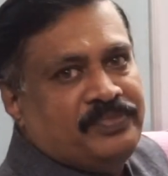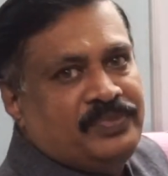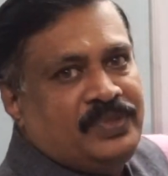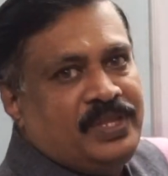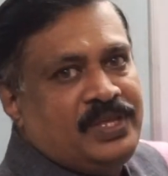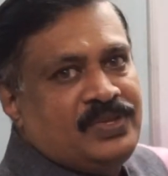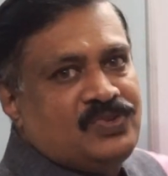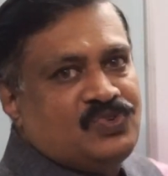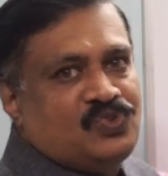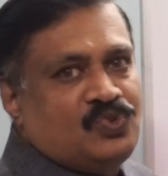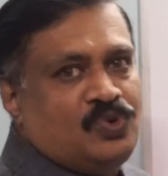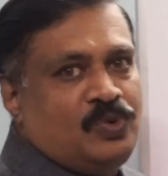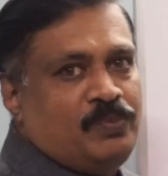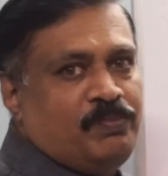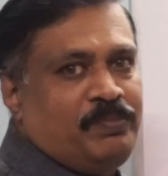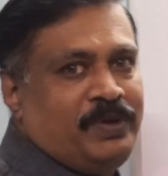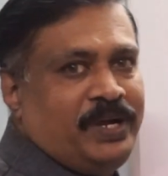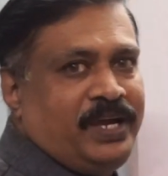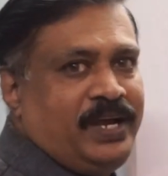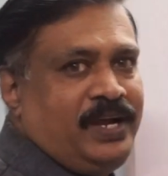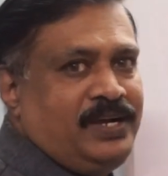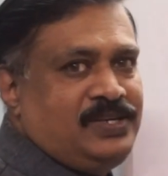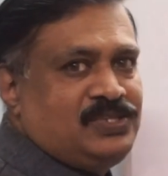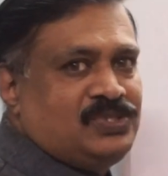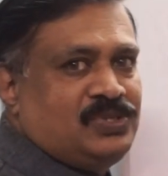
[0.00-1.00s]
These two
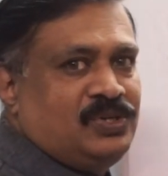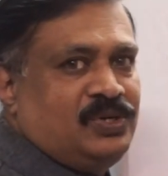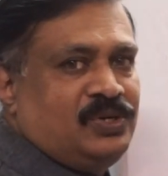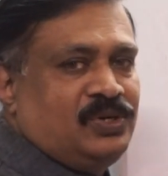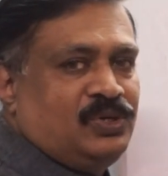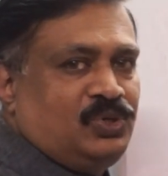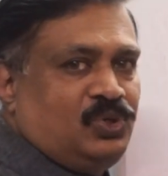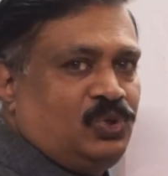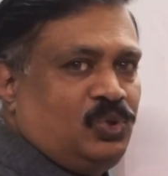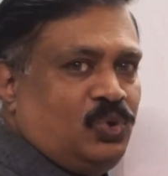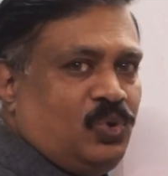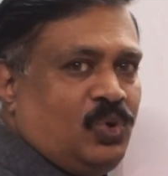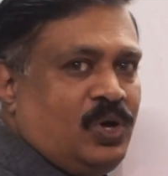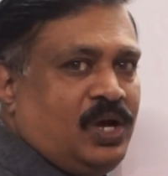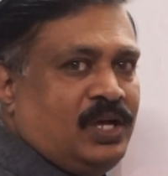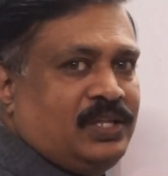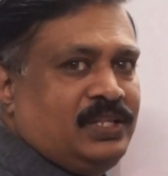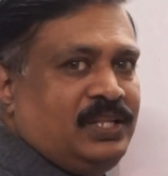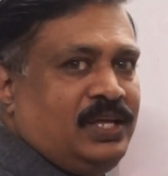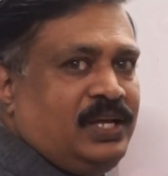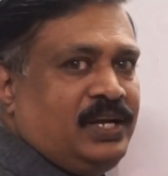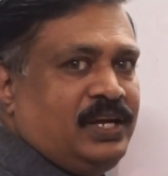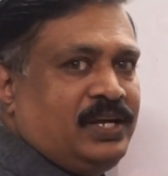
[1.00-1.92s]
plates together